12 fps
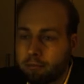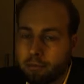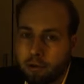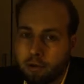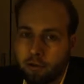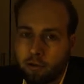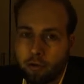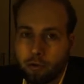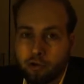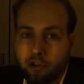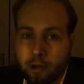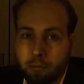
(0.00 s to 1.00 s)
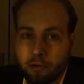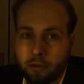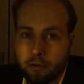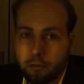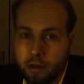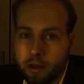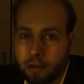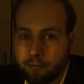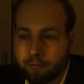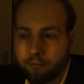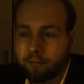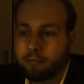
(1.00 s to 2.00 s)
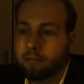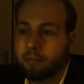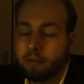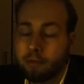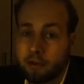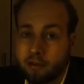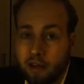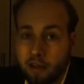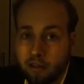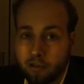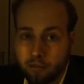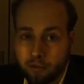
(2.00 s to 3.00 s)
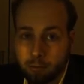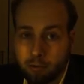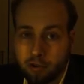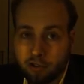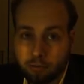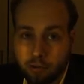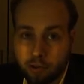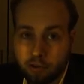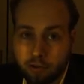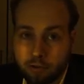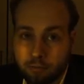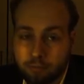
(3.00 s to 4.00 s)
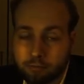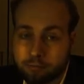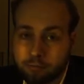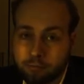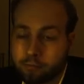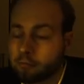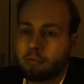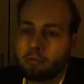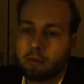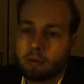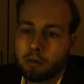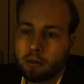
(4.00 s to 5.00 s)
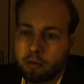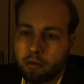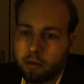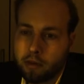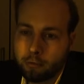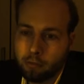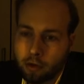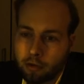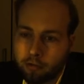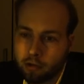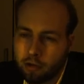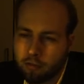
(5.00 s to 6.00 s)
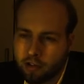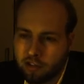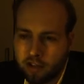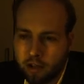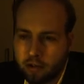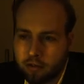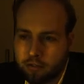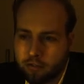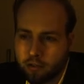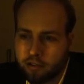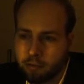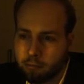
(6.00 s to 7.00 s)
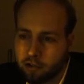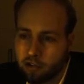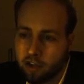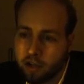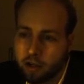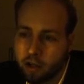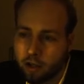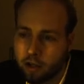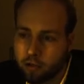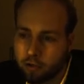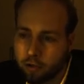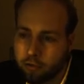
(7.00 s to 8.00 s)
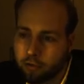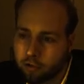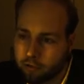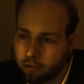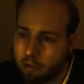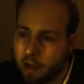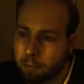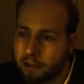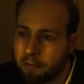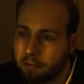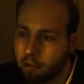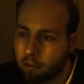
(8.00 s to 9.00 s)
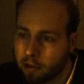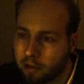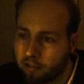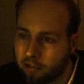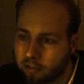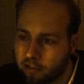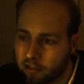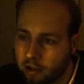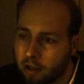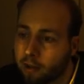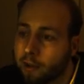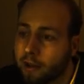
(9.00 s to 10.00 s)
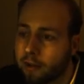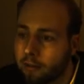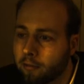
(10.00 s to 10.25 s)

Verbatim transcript: Book 2, Chapter 3, the days of imprisonment. The arrival of a second fighting machine drove us from our peephole into the scullery,